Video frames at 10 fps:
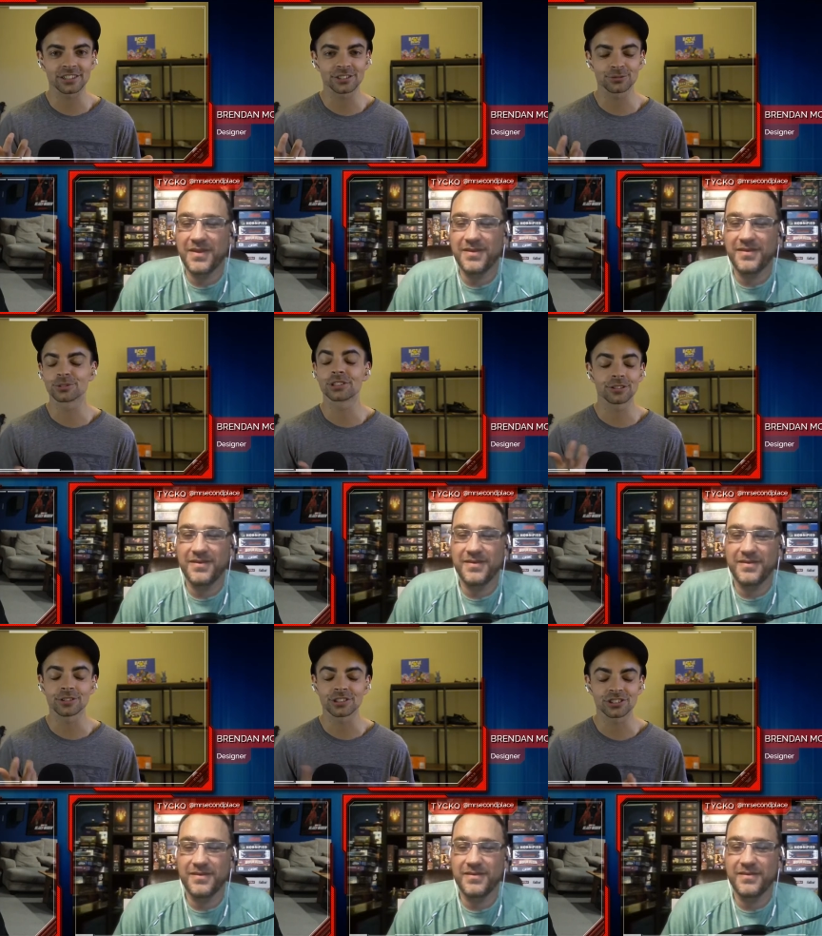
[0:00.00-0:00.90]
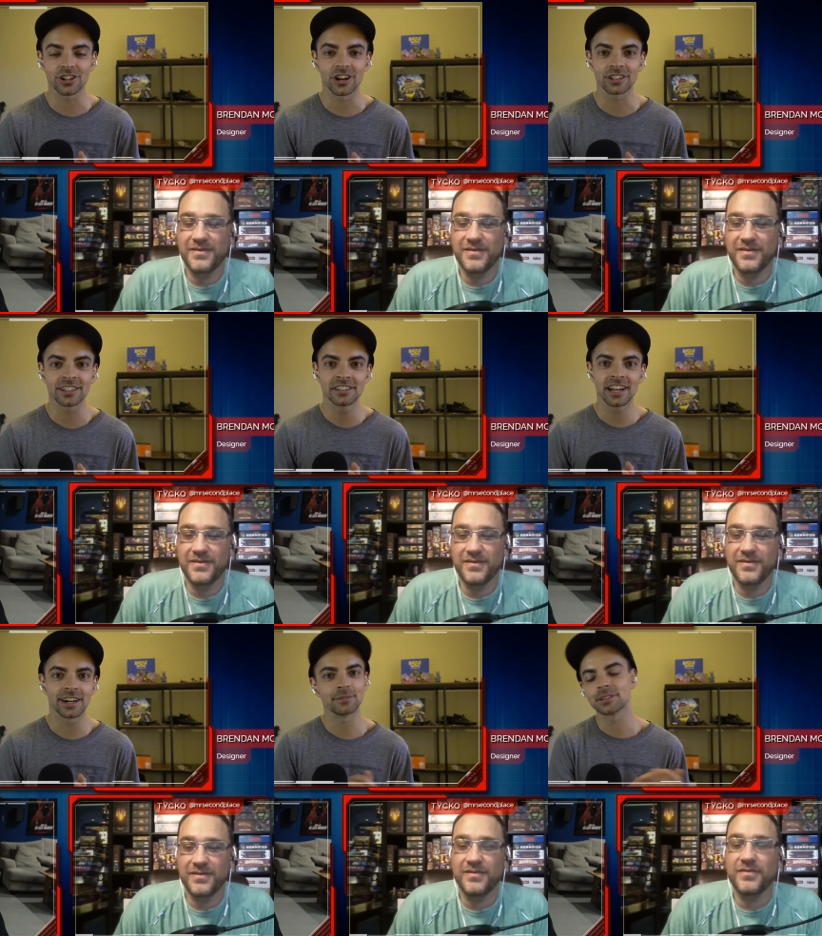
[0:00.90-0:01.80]
Speaker 1: really really strong,
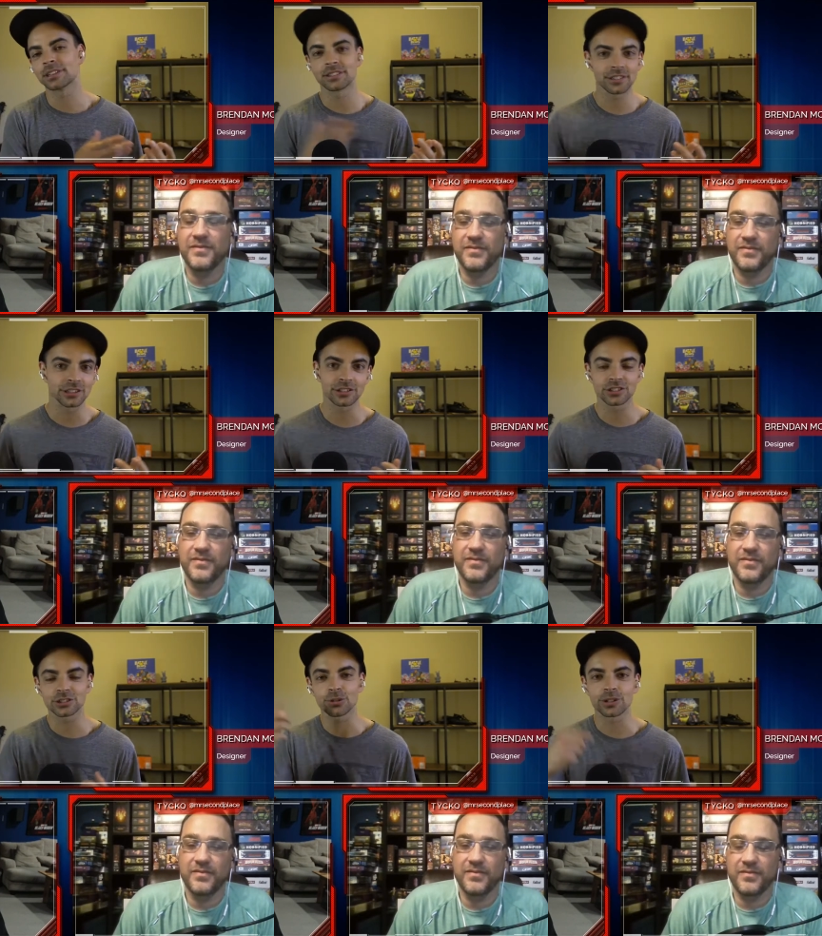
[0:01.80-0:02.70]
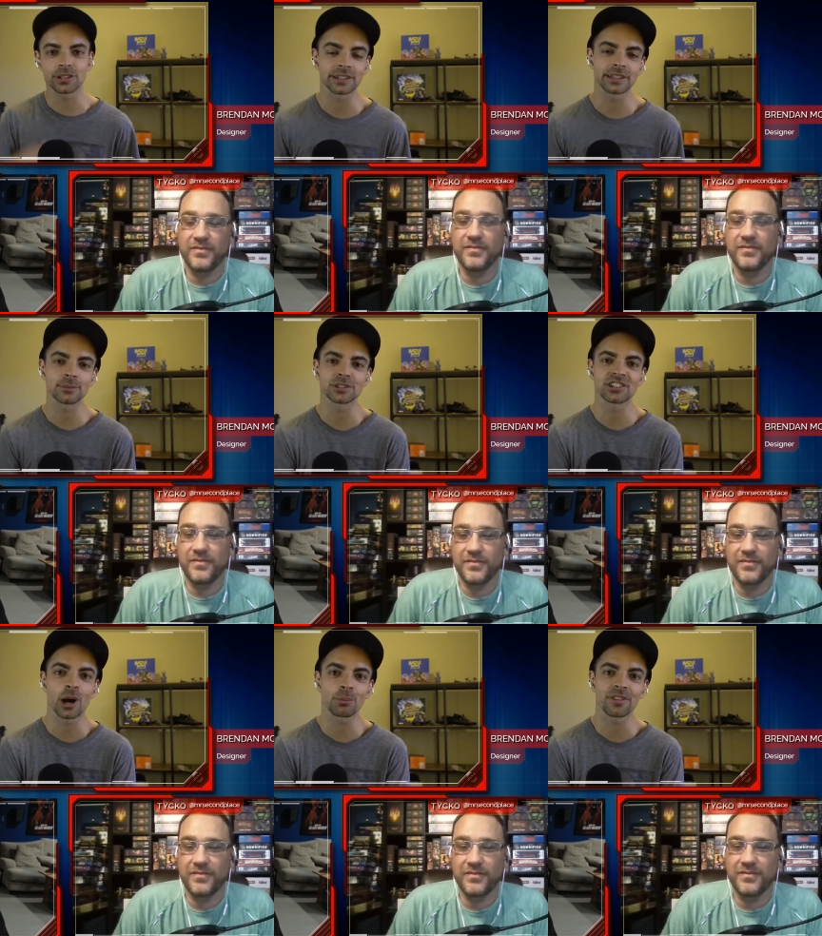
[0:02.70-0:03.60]
um, and then, you know, the story kind of comes on
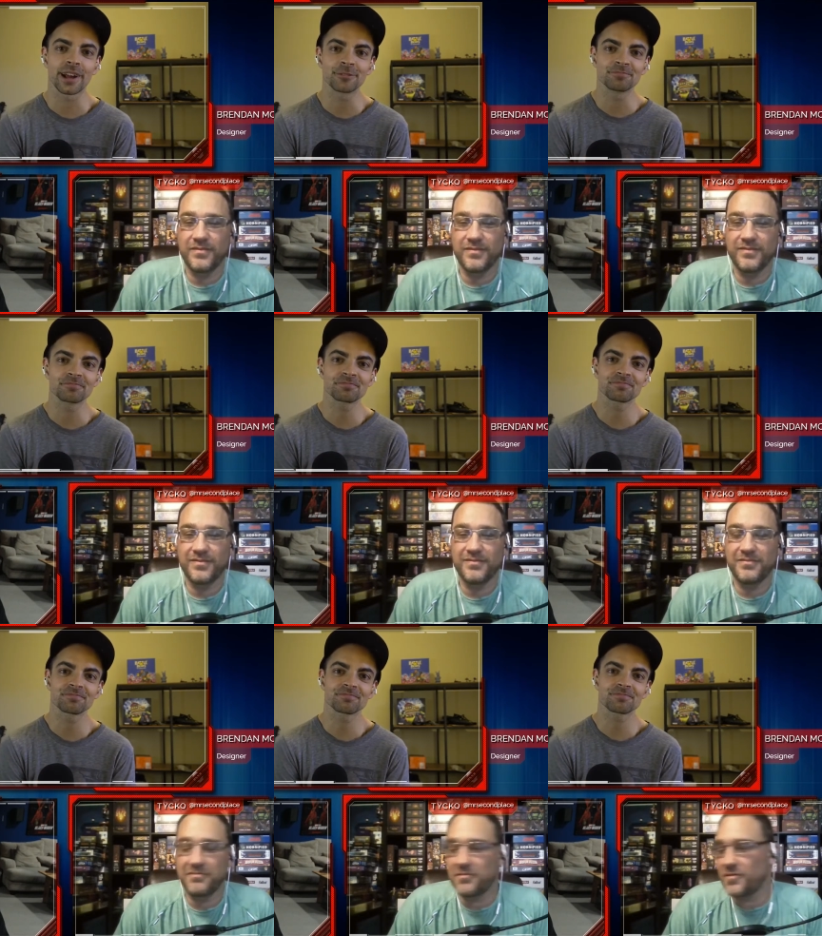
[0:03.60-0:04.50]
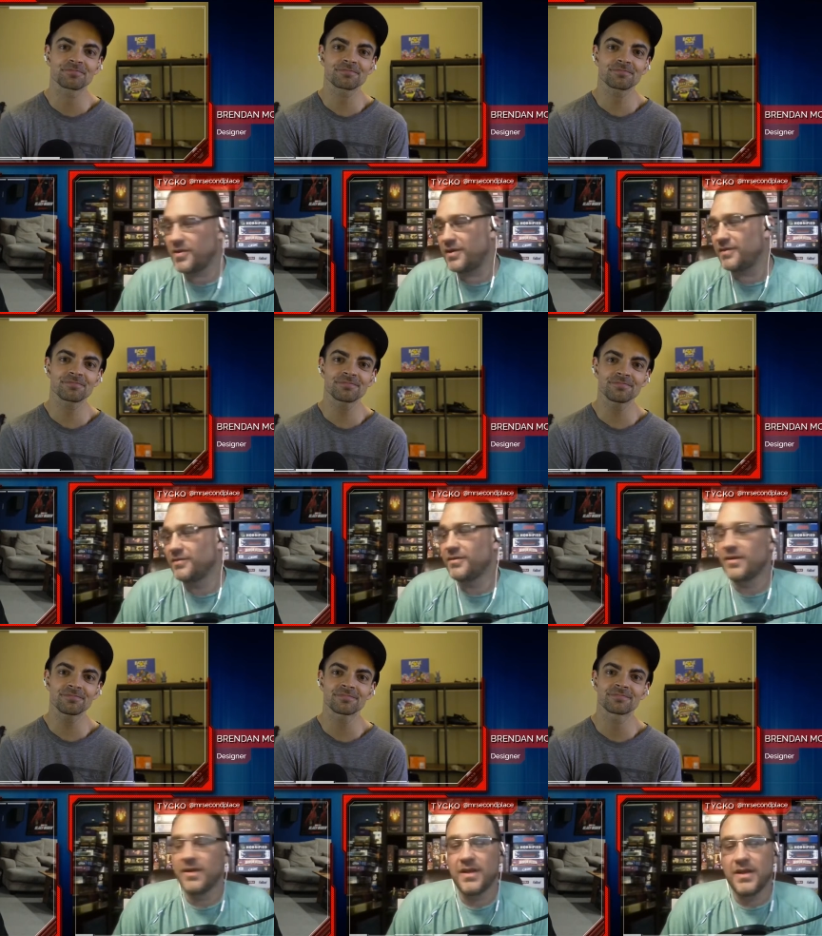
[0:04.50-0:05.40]
top of that.
Speaker 2: That's awesome.
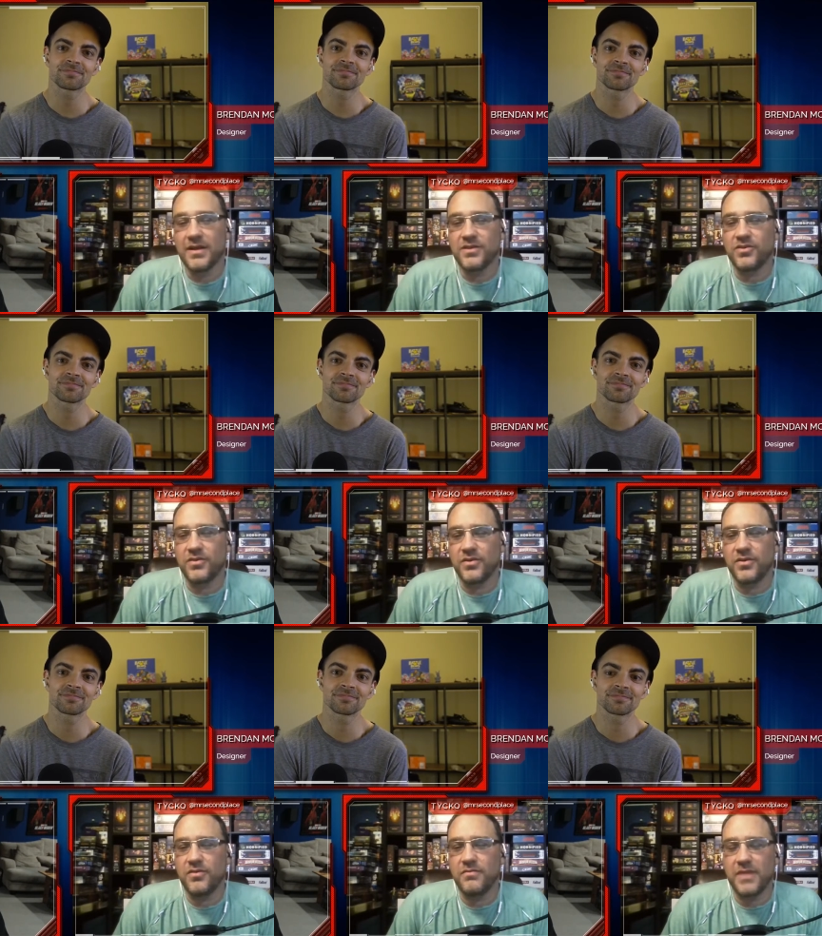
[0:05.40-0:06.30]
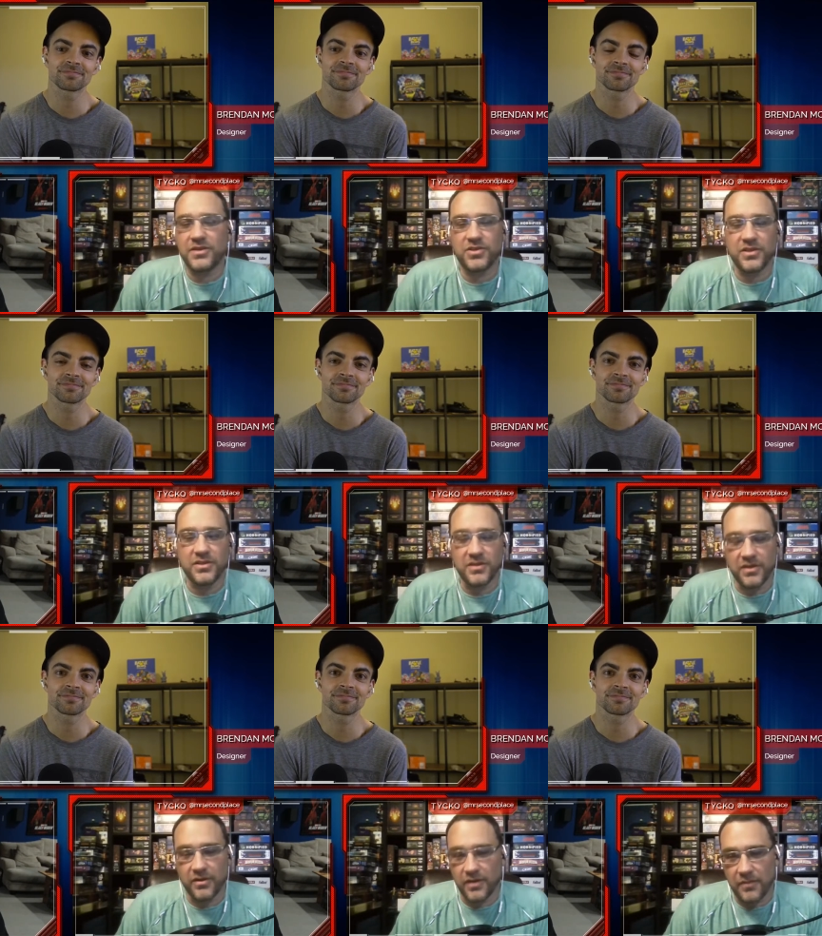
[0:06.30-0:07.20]
So you mentioned, you know, a
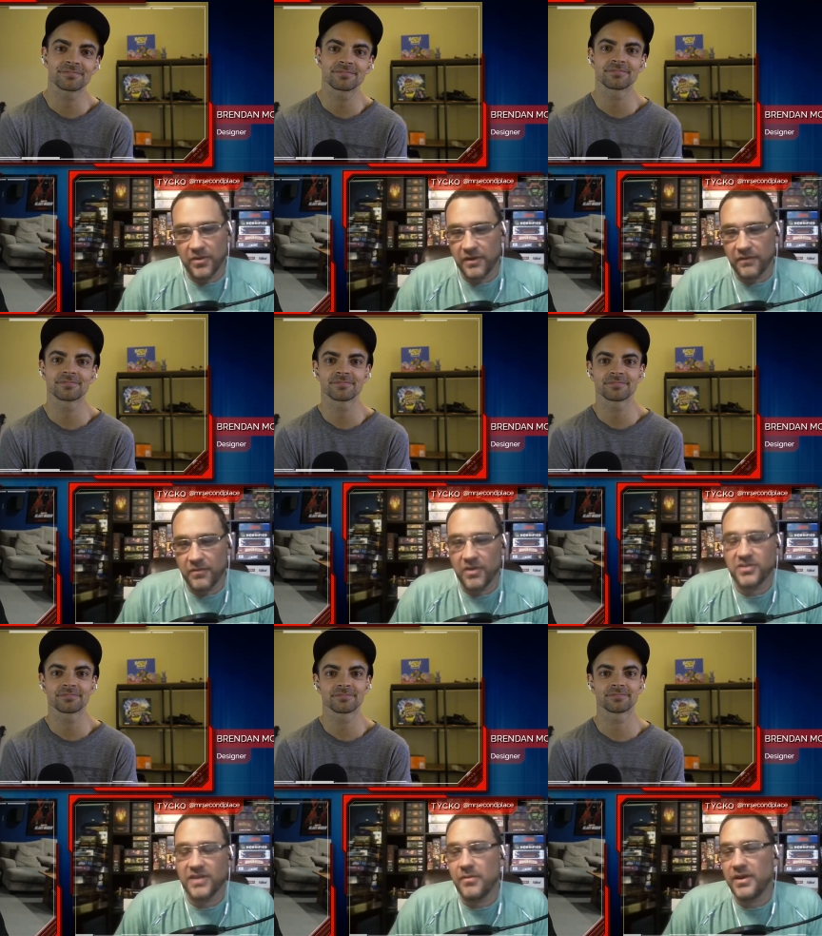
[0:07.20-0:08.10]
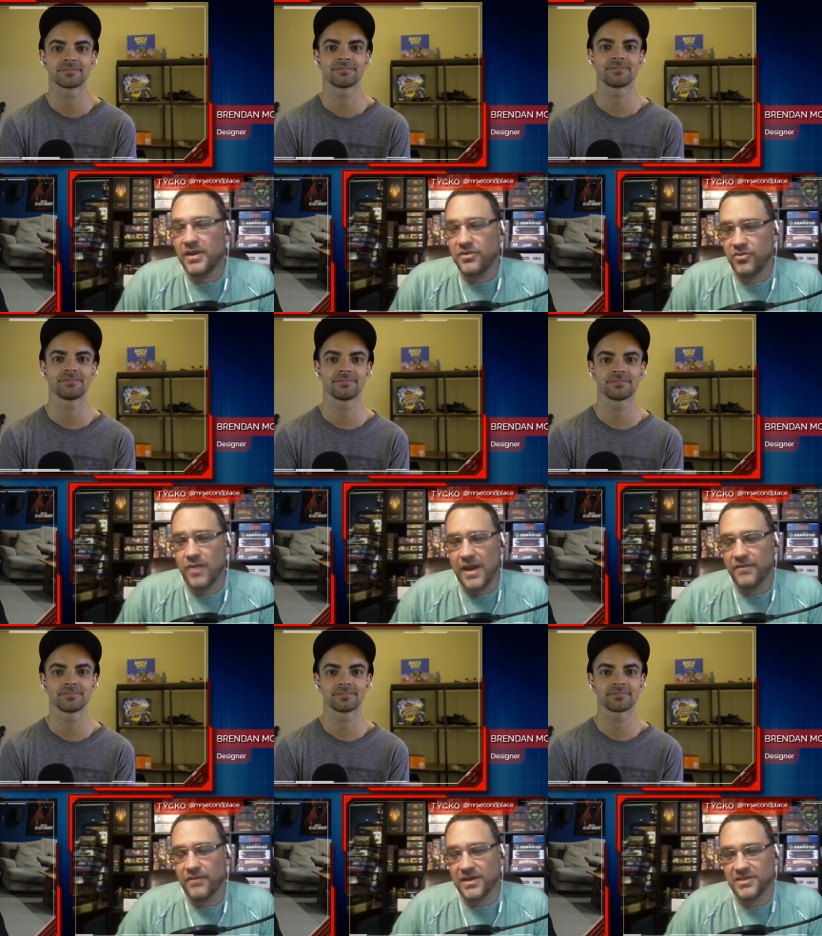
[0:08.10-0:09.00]
couple of different boxes. How many do you have,
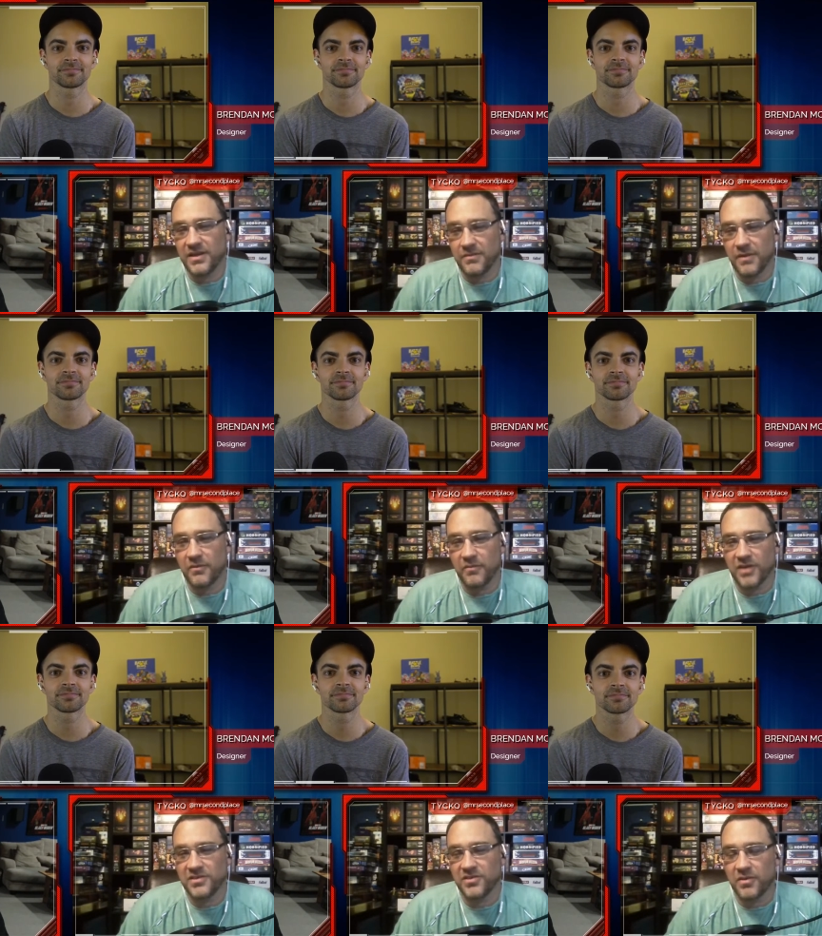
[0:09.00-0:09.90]
like a set number of boxes that are